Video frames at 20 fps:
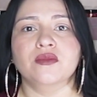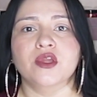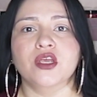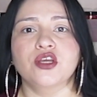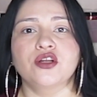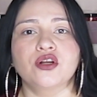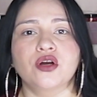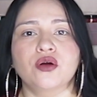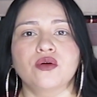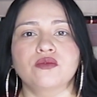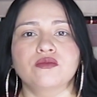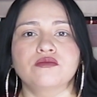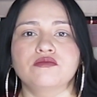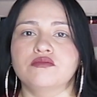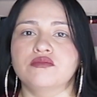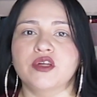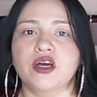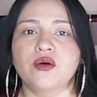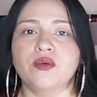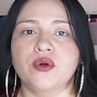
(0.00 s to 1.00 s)
you know,
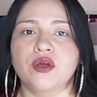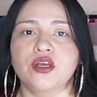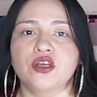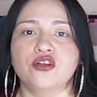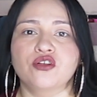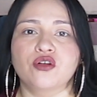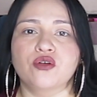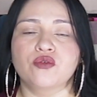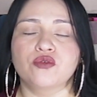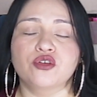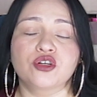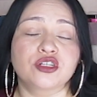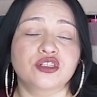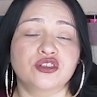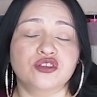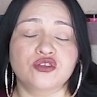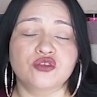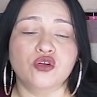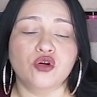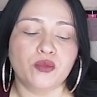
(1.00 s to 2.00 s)
that way, you know, you could
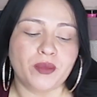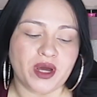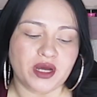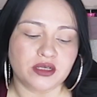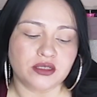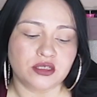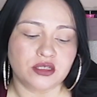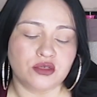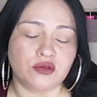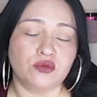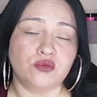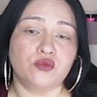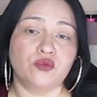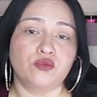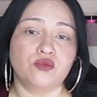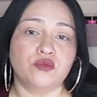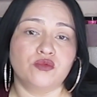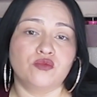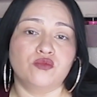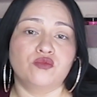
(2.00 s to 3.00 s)
still go back to
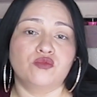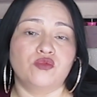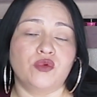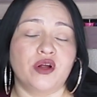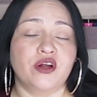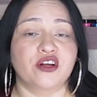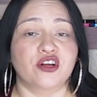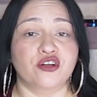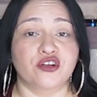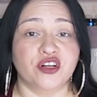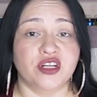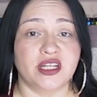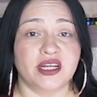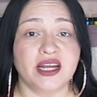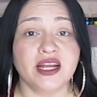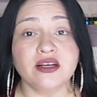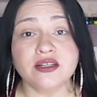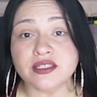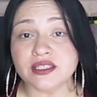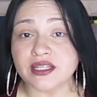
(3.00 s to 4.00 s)
wearing acrylic
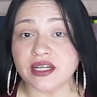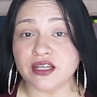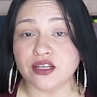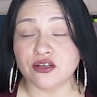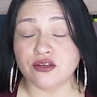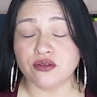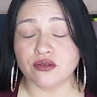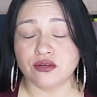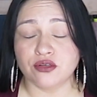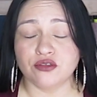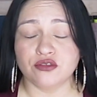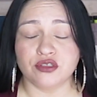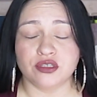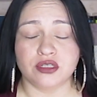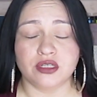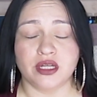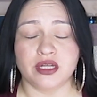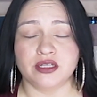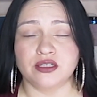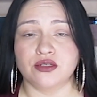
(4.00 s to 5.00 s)
nails like you used
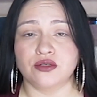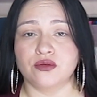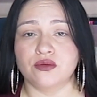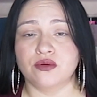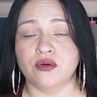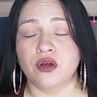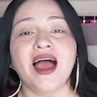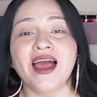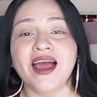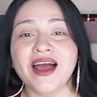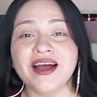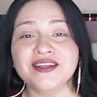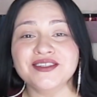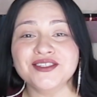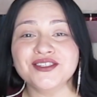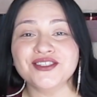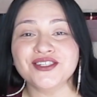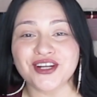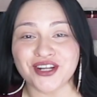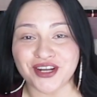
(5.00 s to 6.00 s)
to like to. I
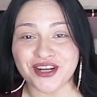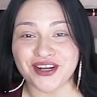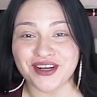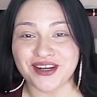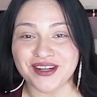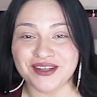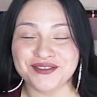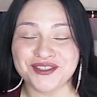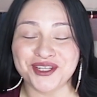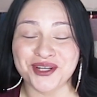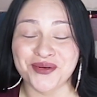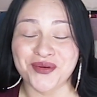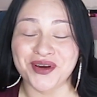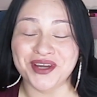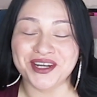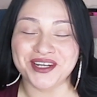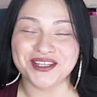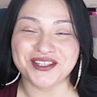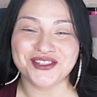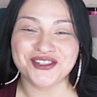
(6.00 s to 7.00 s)
asked her if she
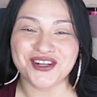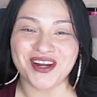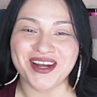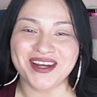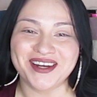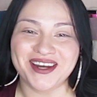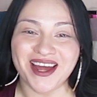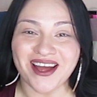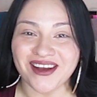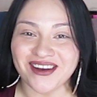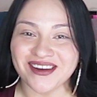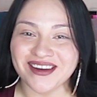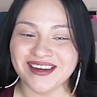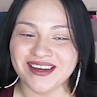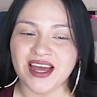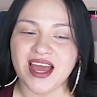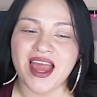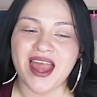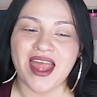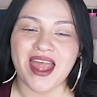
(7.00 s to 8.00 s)
wanted to try it out,
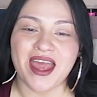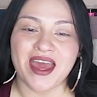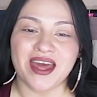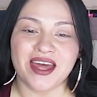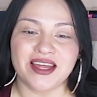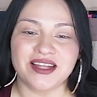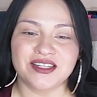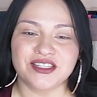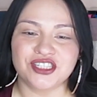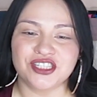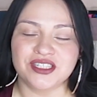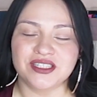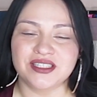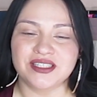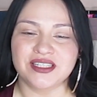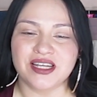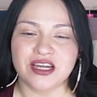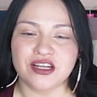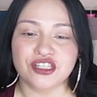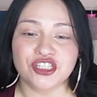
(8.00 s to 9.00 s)
and she
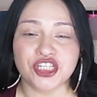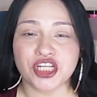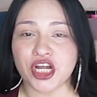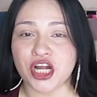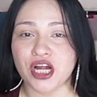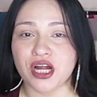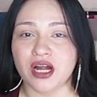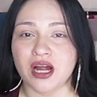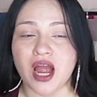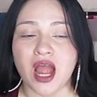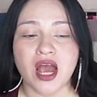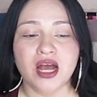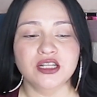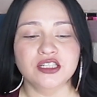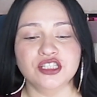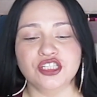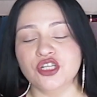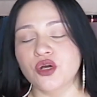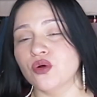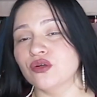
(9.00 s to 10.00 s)
said sure.
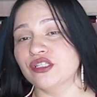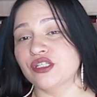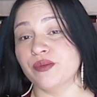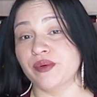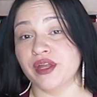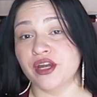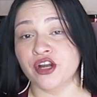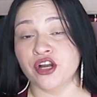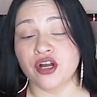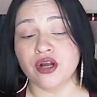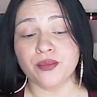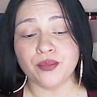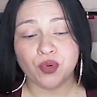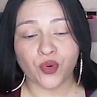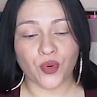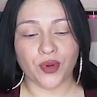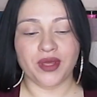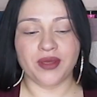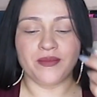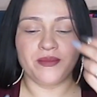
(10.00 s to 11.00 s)
So she made her
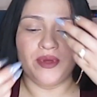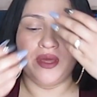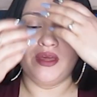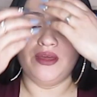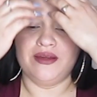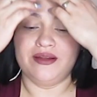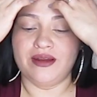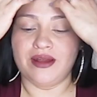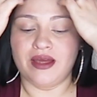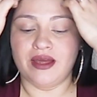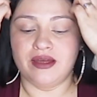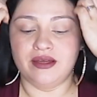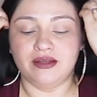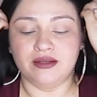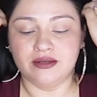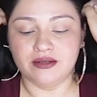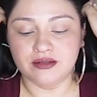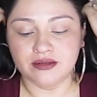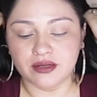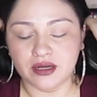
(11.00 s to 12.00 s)
appointment,
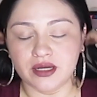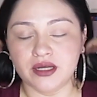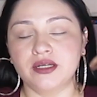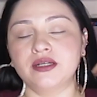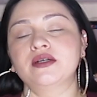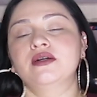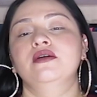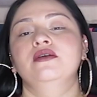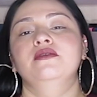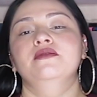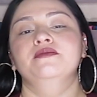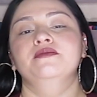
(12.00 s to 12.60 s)
and I